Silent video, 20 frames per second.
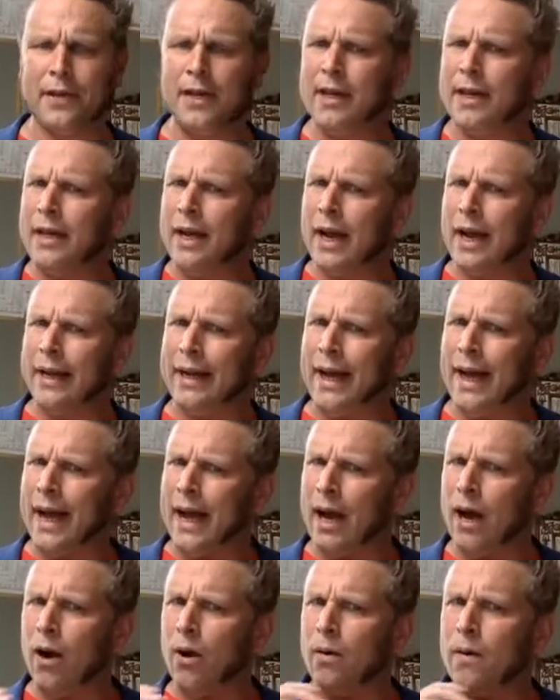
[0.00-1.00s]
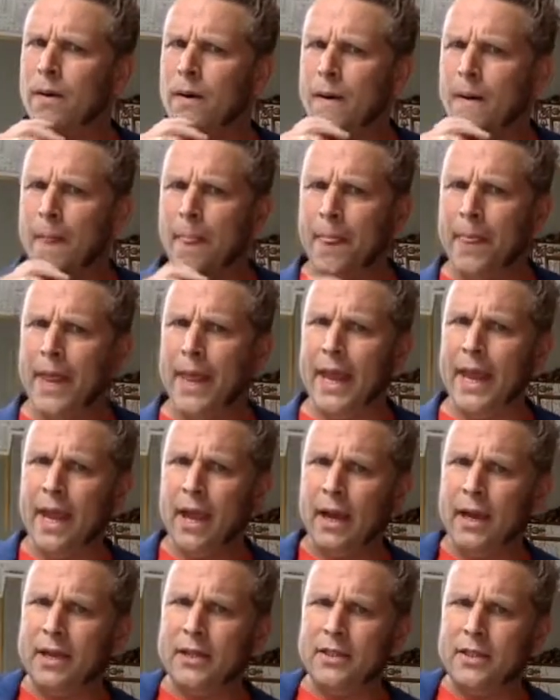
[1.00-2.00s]
and how they
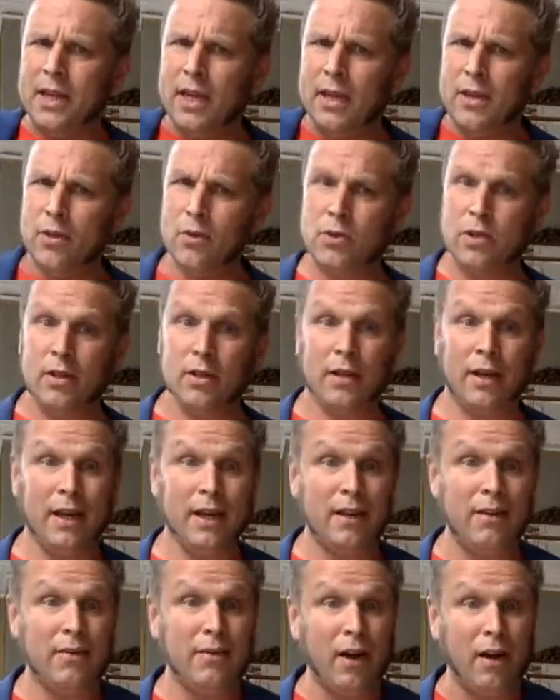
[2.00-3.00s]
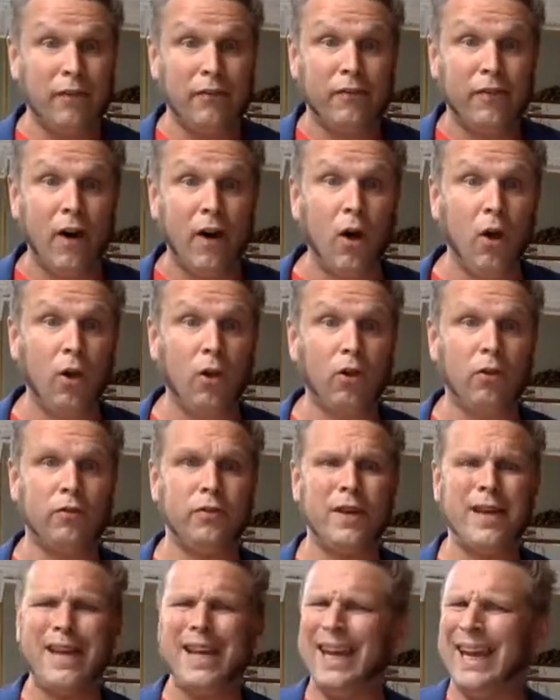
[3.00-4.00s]
continue to evolve
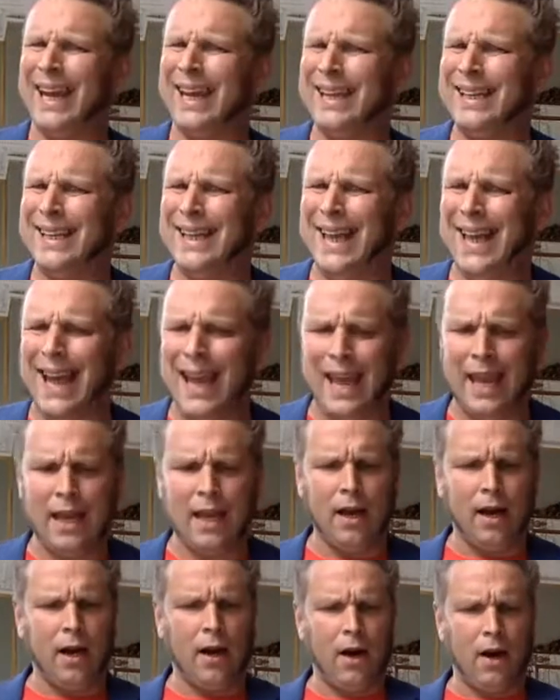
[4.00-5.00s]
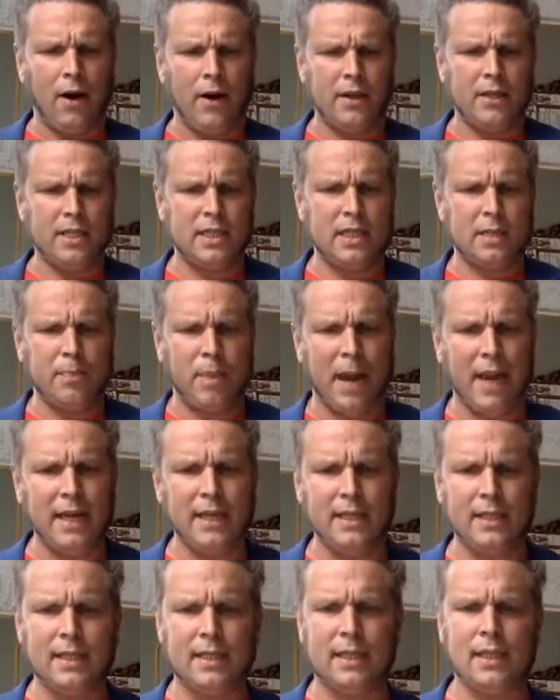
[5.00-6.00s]
in the AR
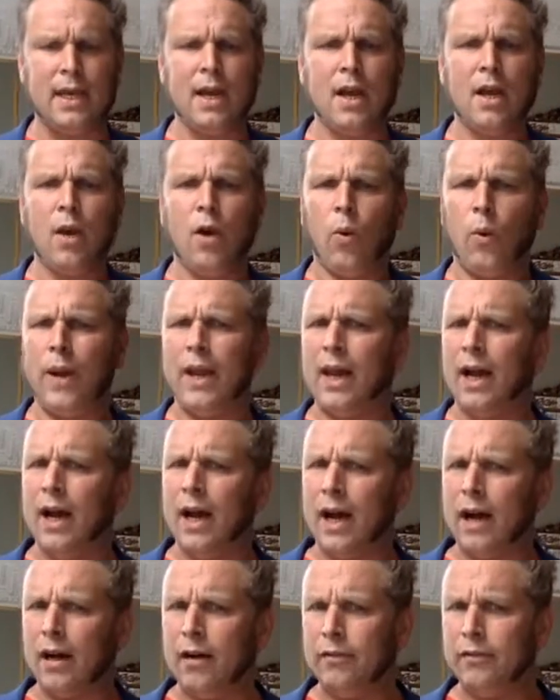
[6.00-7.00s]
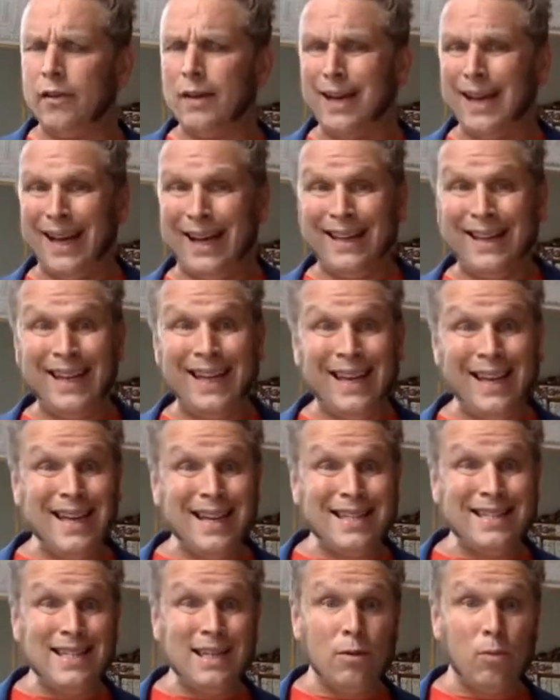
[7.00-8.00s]
space. We have an easy
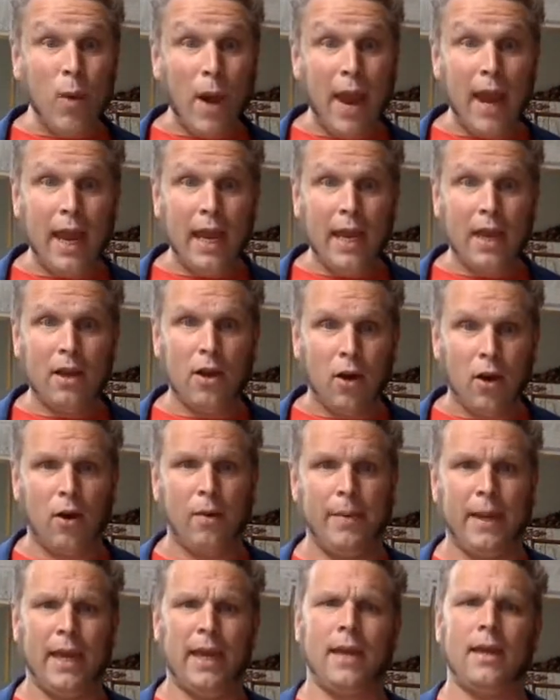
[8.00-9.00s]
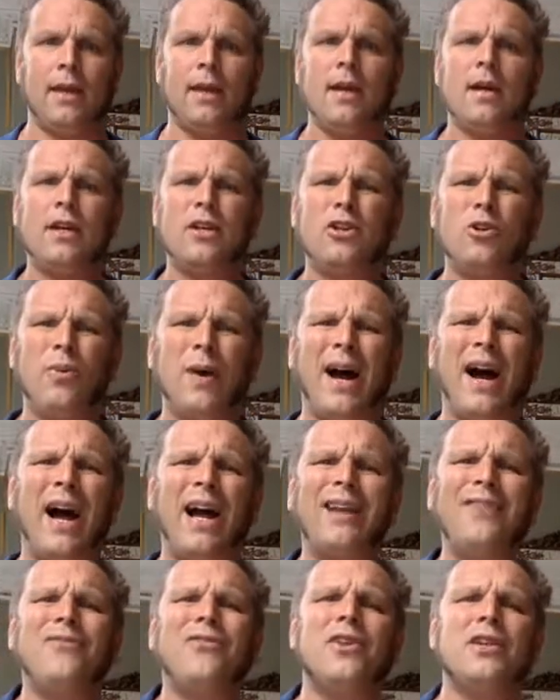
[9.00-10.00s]
way coming to
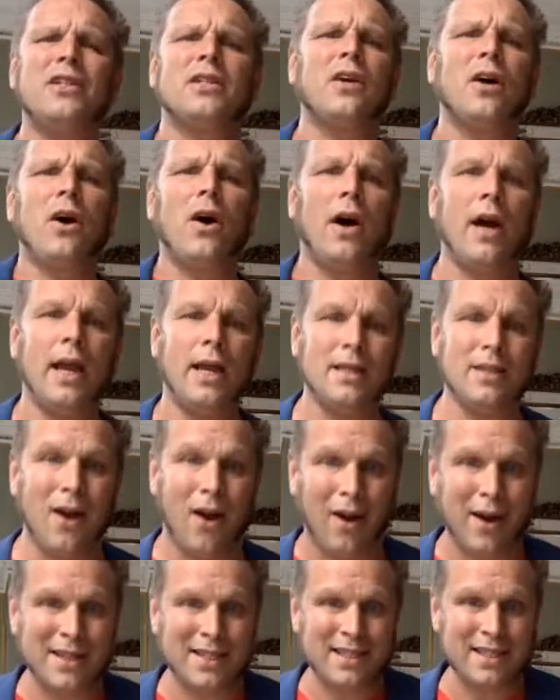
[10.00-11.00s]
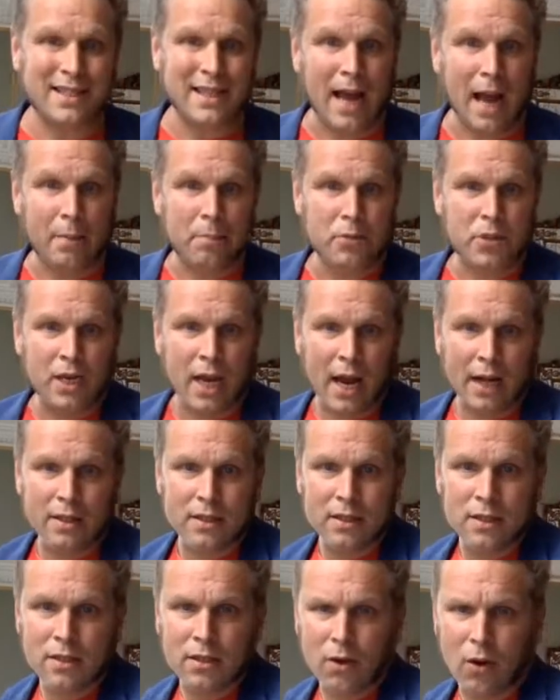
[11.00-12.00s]
advertise our Snapchats
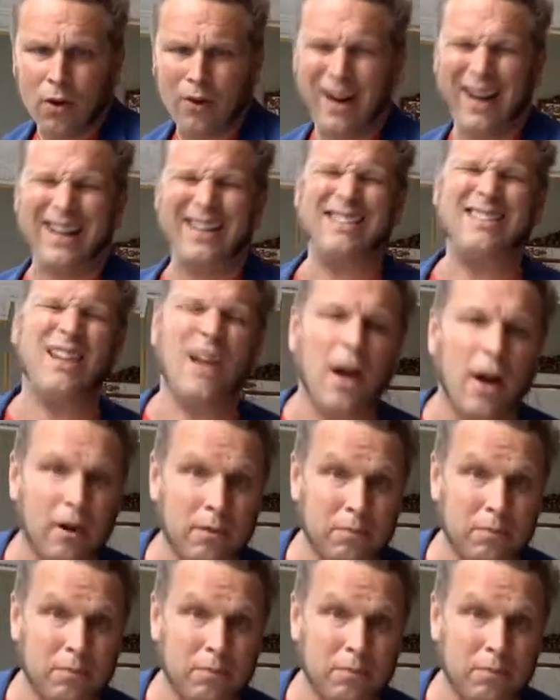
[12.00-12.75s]
or our